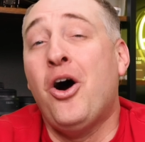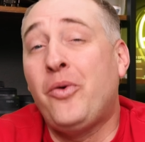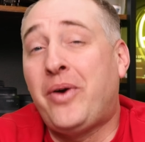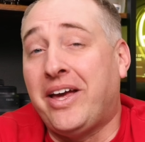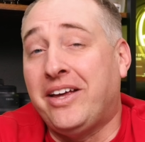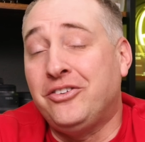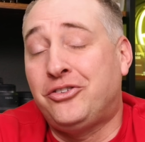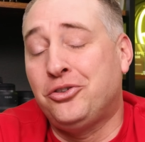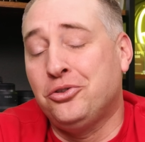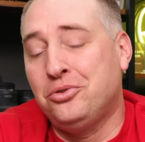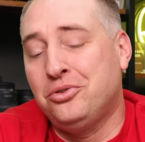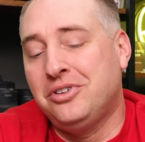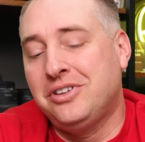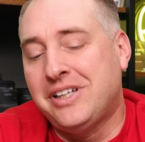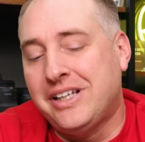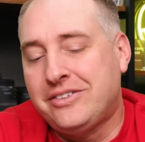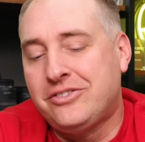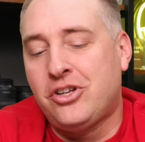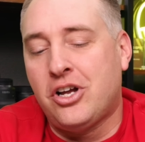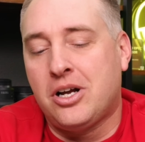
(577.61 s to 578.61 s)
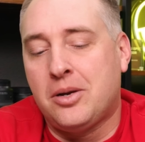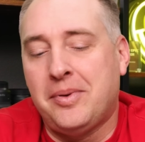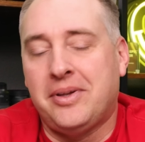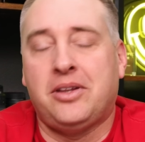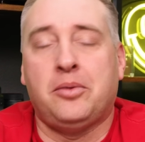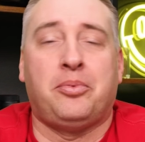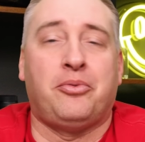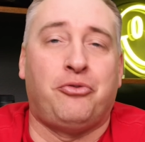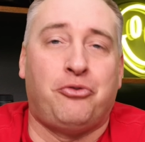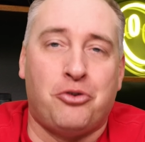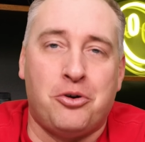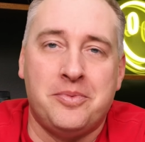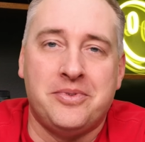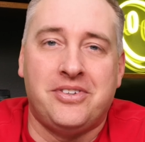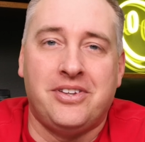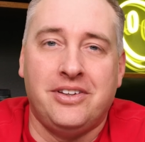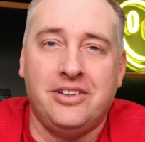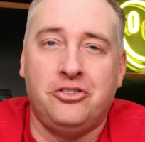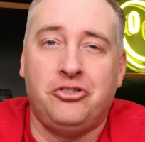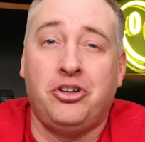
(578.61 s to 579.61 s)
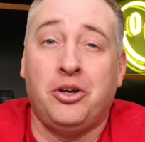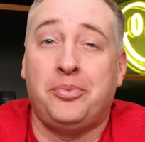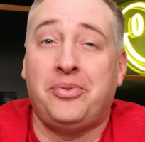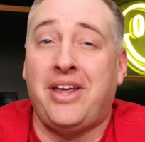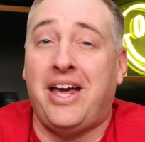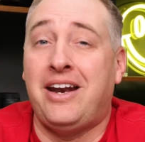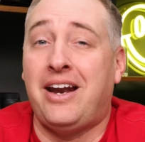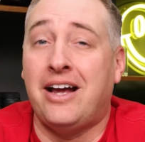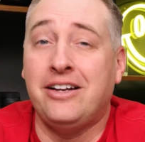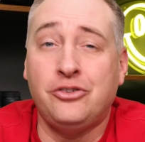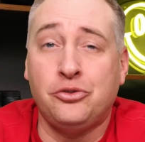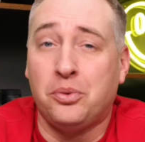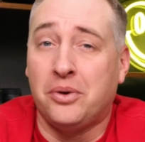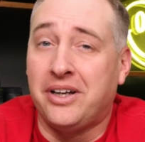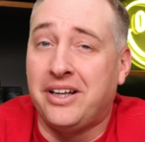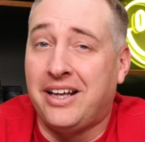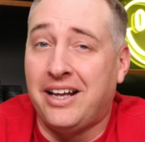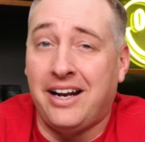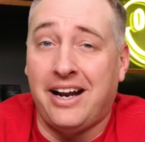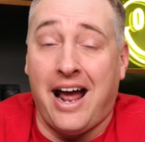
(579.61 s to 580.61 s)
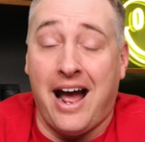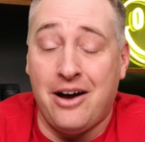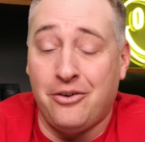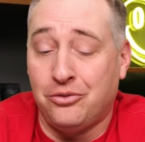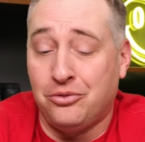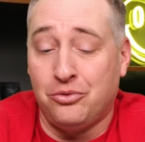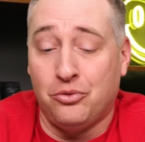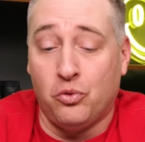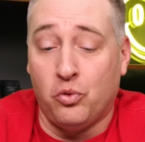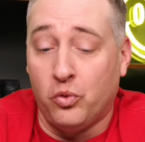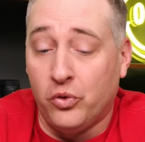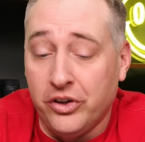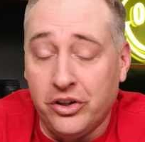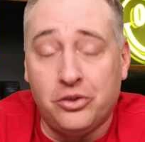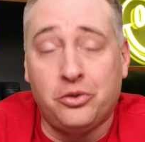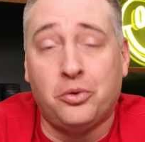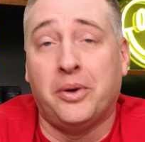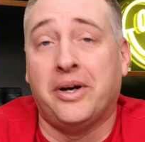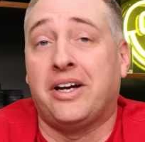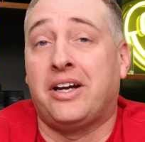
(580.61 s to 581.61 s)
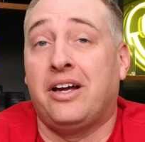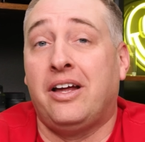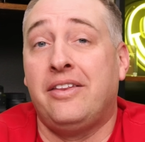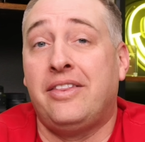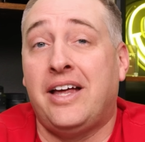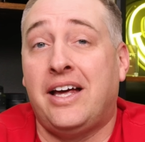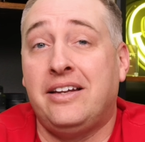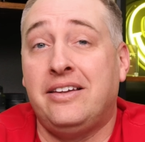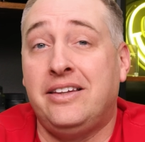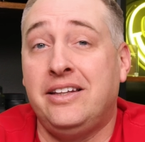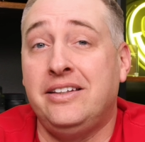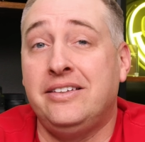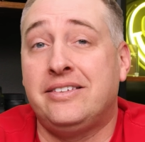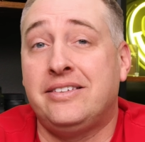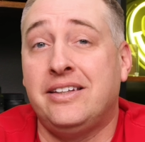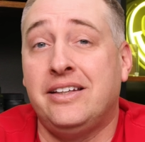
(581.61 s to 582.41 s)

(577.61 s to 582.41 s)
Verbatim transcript: Okay, so let's talk about the performance of these chips, and I just wanna get it out real quick that these